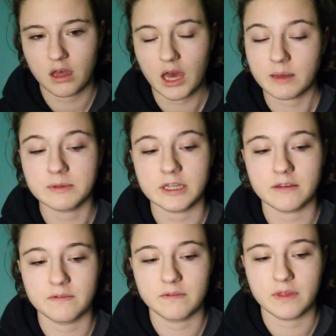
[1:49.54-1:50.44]
I
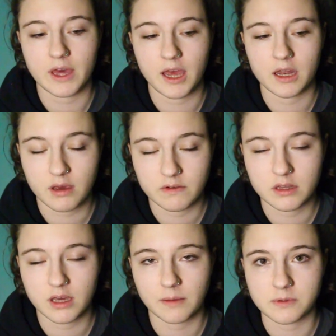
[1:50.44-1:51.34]
believe that
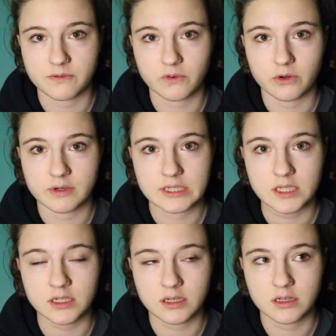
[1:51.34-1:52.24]
everything happens for a
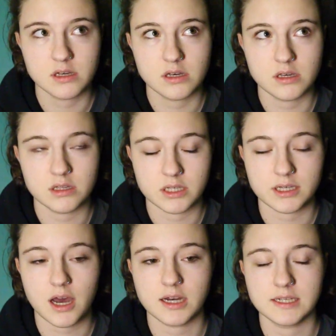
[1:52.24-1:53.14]
reason, and that
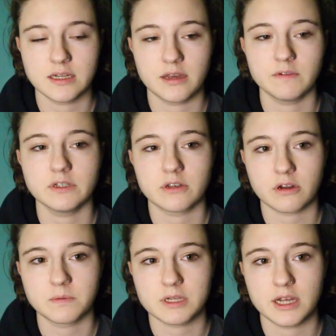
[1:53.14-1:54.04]
God is in every
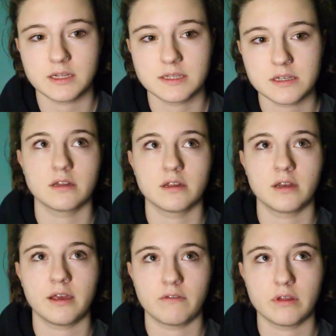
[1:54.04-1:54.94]
circumstance,
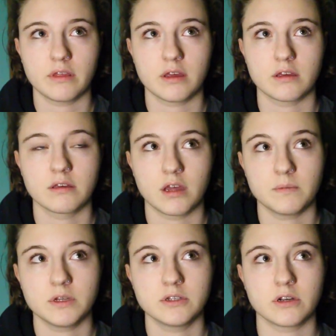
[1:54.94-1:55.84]
and everything can
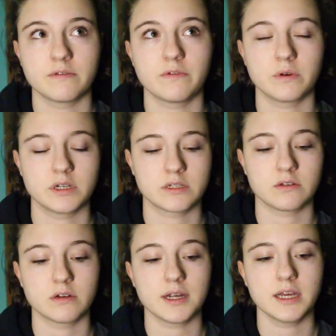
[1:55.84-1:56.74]
be turned for His
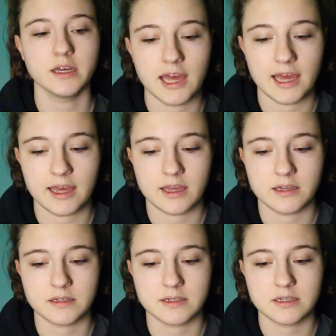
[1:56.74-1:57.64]
glory.
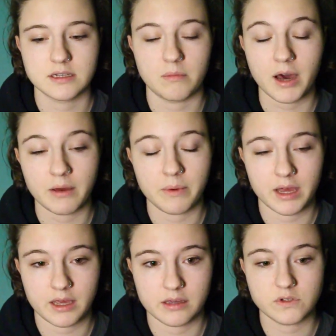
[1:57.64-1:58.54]
And my
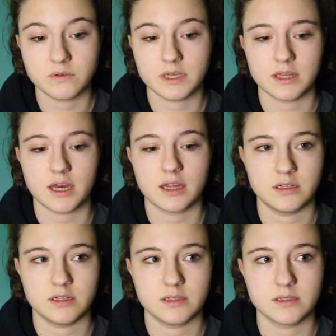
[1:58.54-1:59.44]
way of doing that
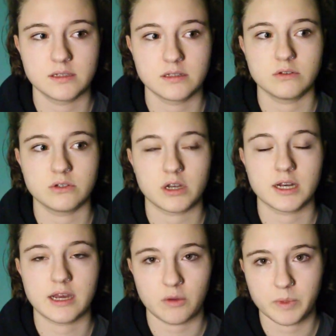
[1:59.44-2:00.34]
is through
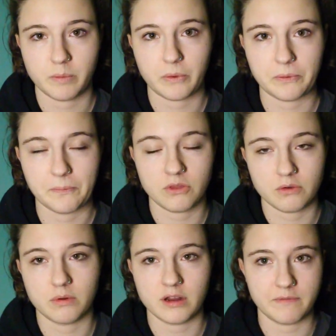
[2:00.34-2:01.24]
trying to help people
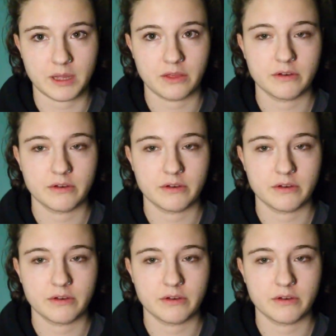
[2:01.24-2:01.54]
through what I've been